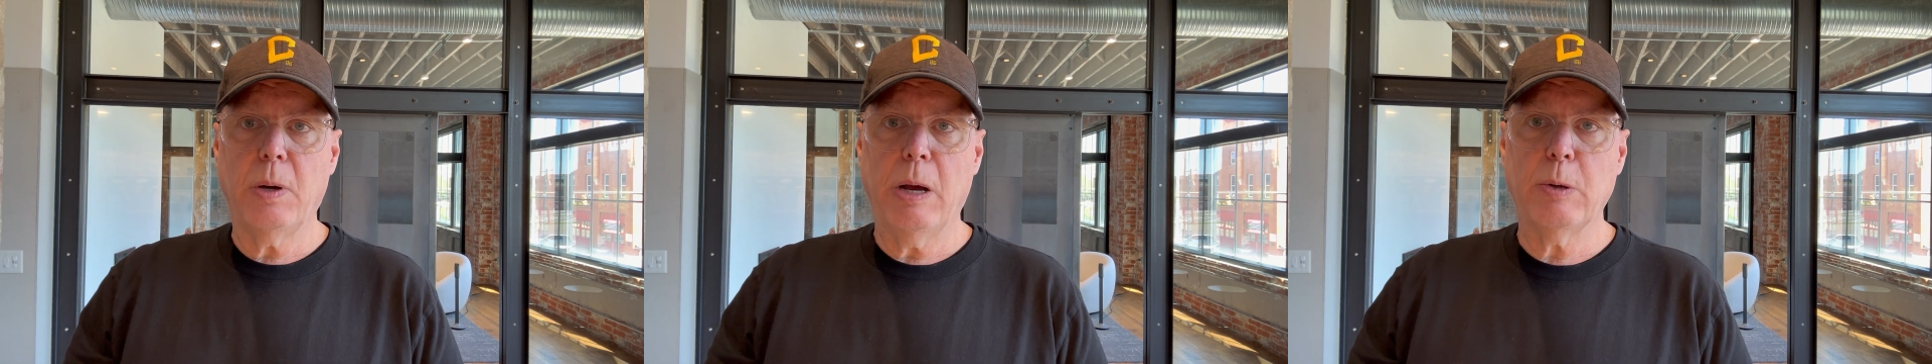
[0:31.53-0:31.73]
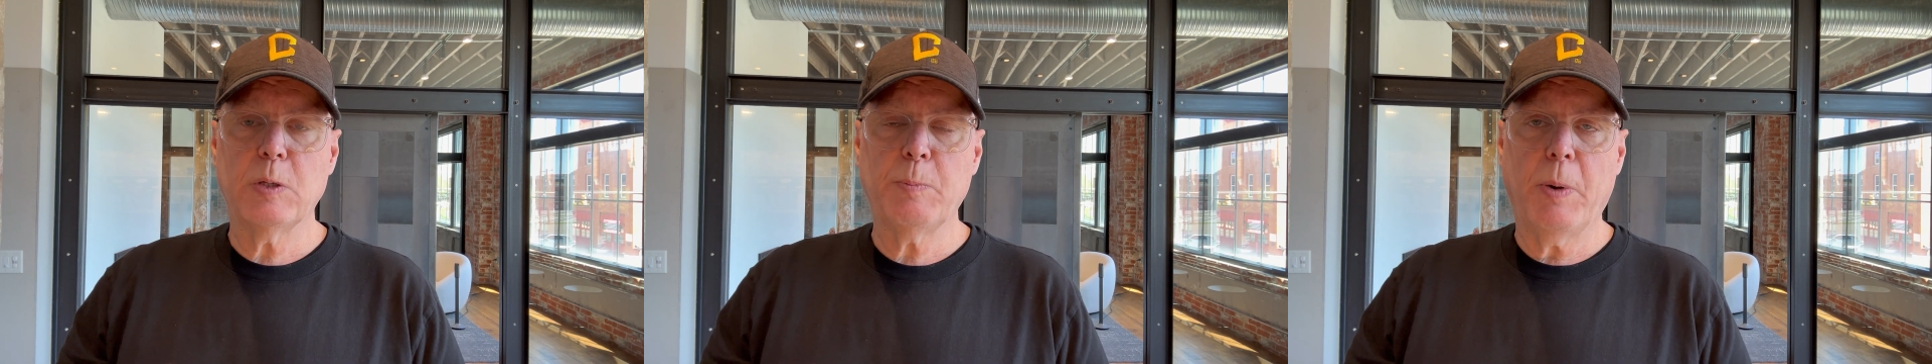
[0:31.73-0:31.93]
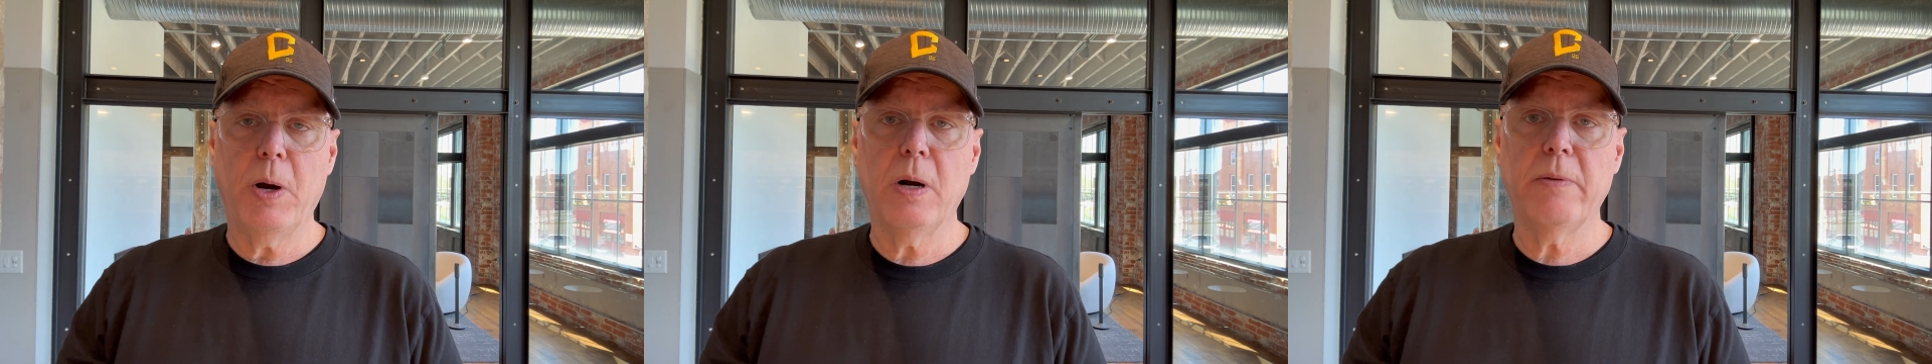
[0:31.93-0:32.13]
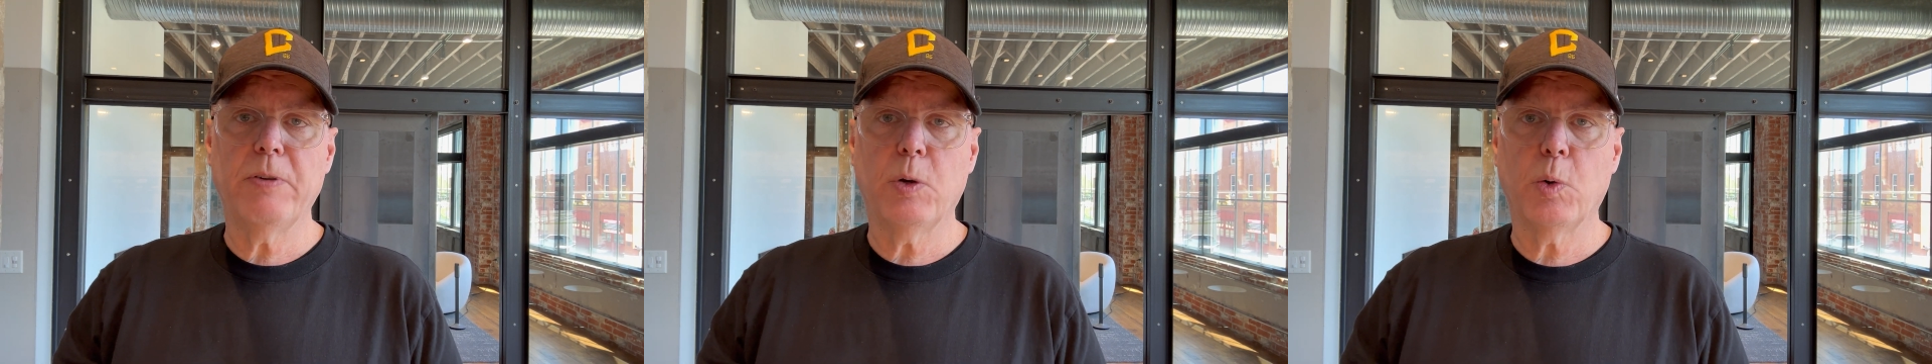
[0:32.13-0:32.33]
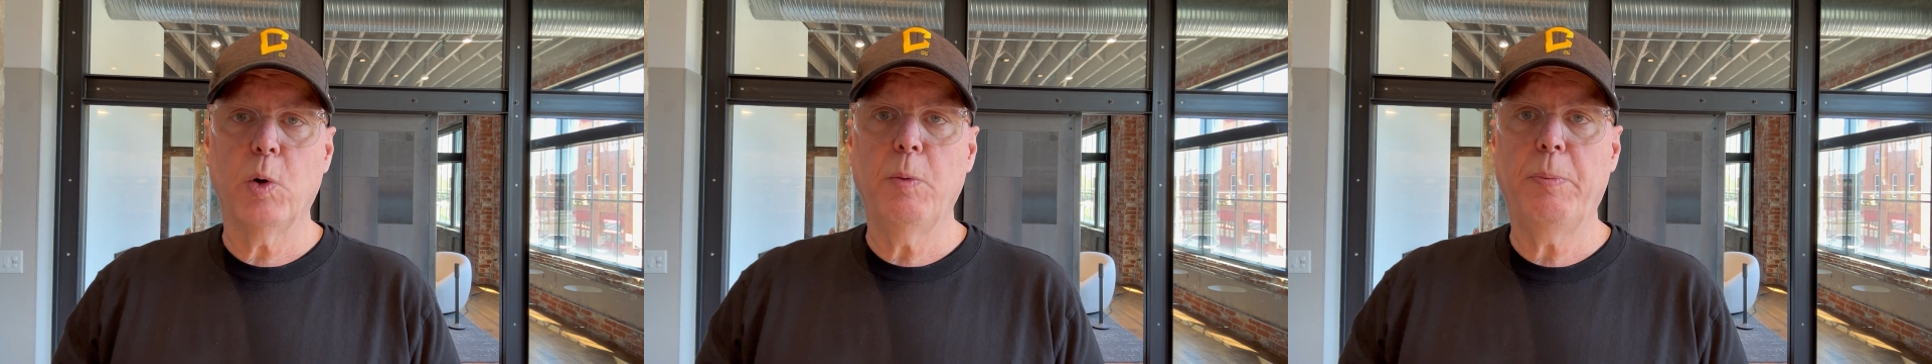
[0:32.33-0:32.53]
I was part of a
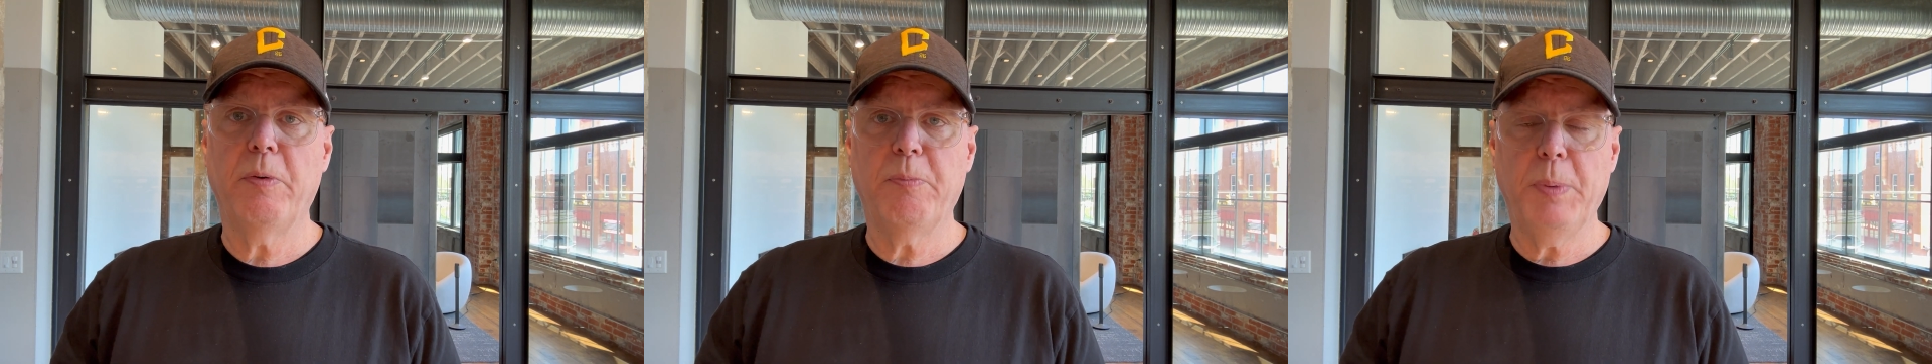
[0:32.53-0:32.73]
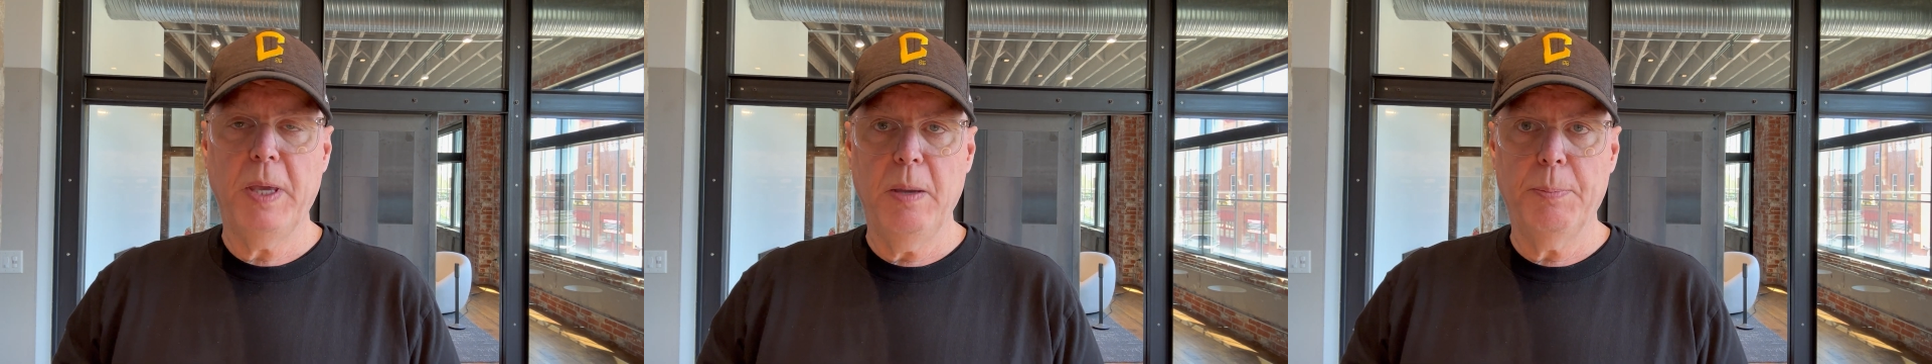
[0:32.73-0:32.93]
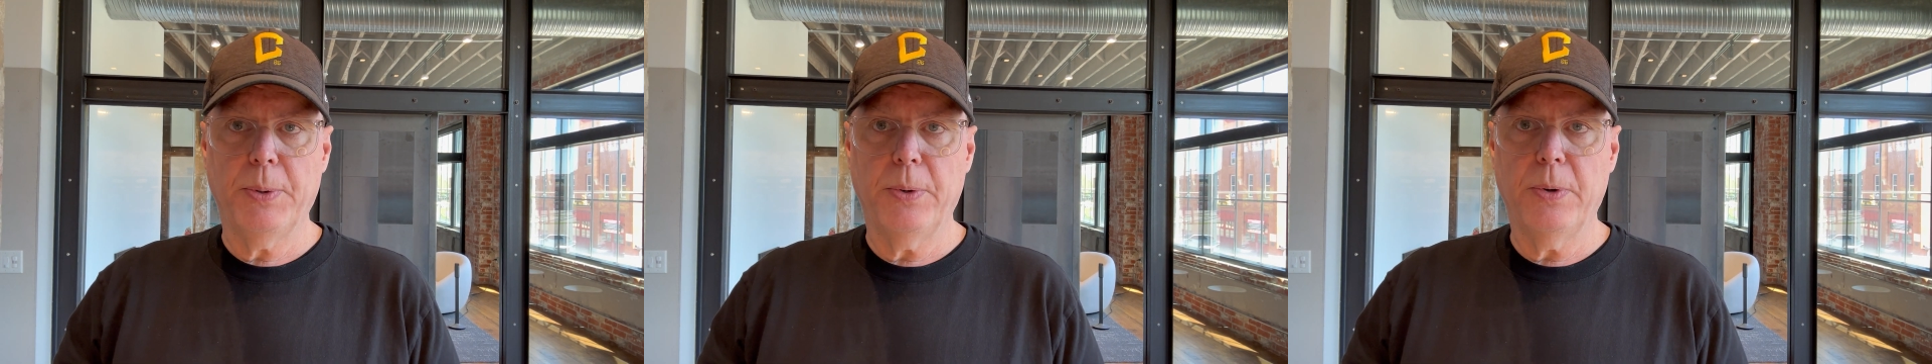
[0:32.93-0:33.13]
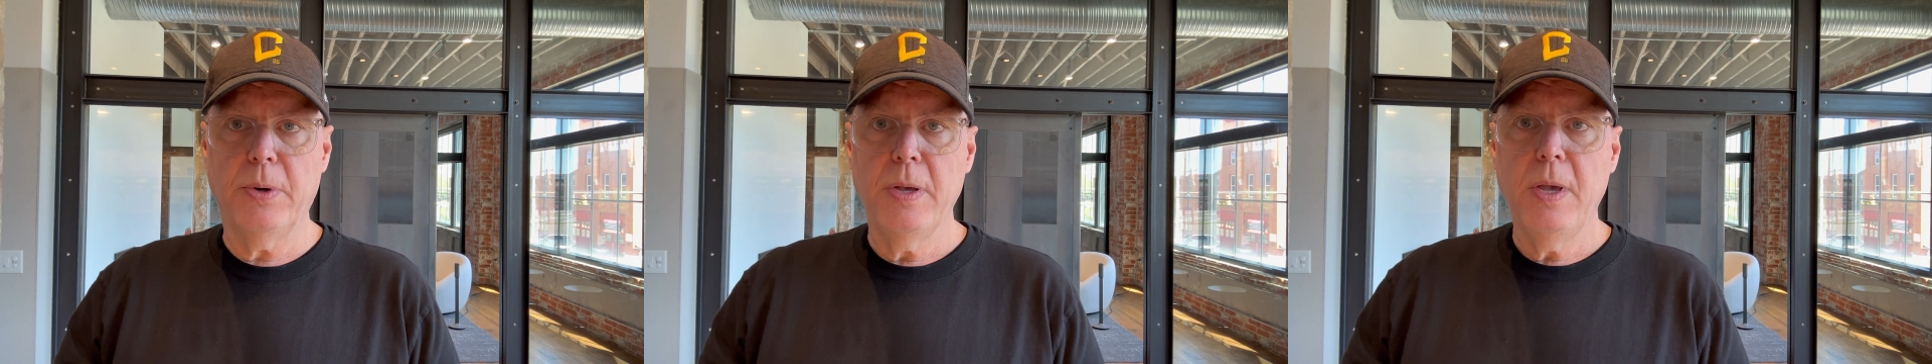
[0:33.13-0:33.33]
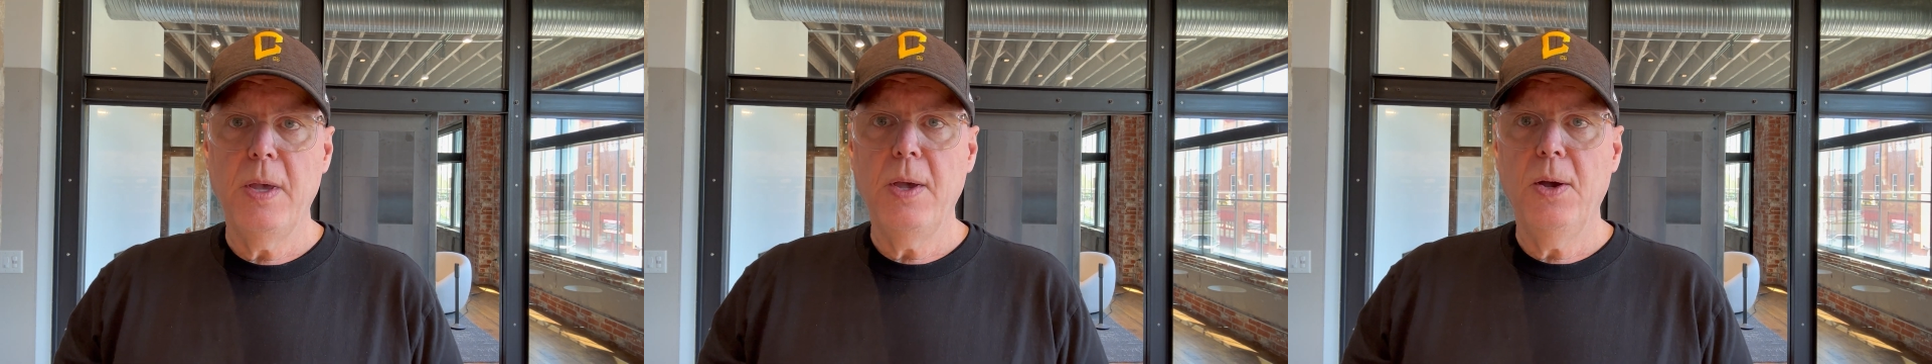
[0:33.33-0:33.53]
group of people